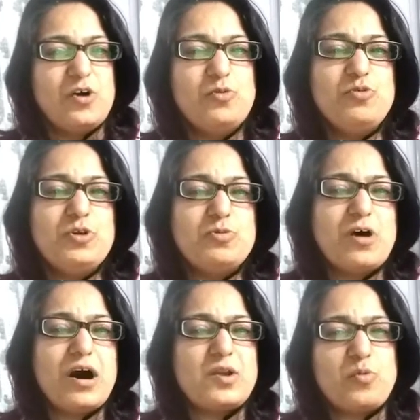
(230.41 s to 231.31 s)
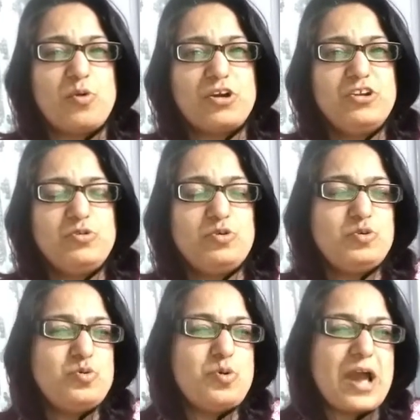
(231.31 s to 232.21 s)
Who you are, what you
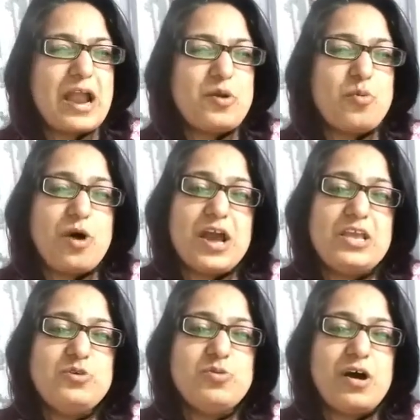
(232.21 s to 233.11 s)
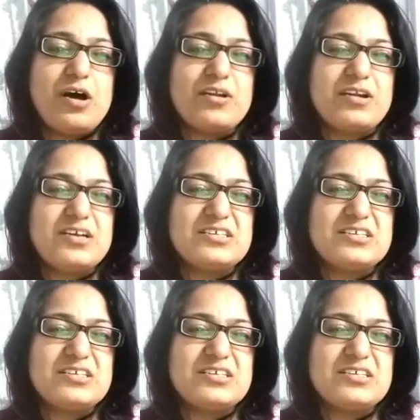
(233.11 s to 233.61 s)
do, and why you are